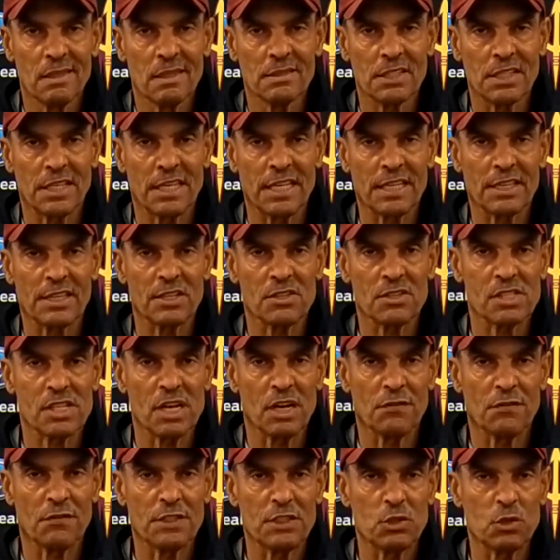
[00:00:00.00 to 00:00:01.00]
to get
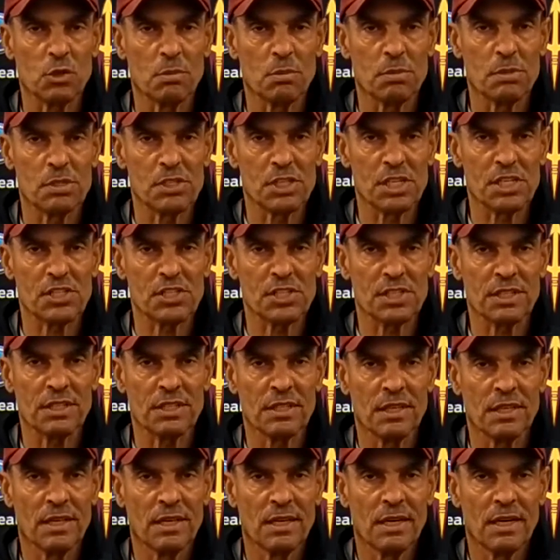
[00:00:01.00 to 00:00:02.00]
themselves into a
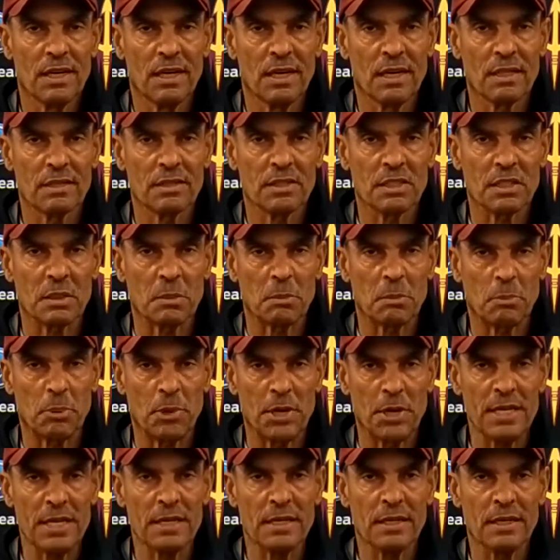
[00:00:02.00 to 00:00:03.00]
position to
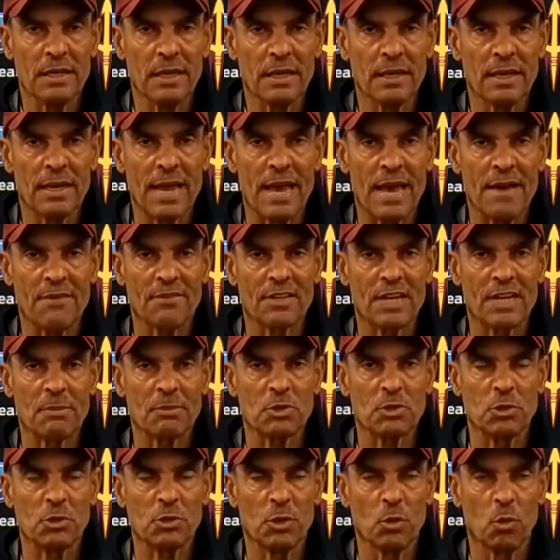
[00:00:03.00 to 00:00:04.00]
compete and have an
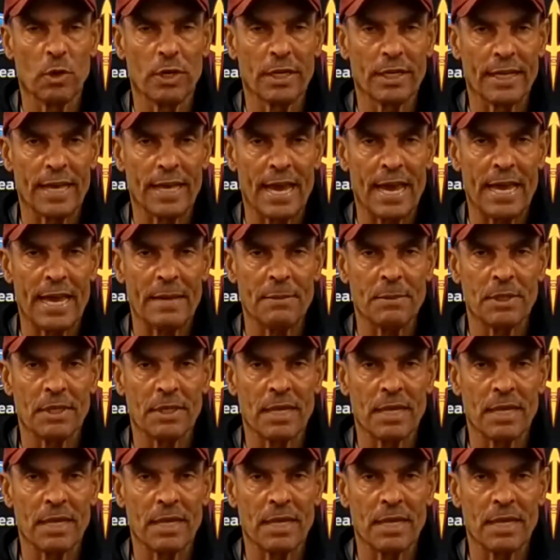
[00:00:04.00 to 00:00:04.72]
opportunity to win a game.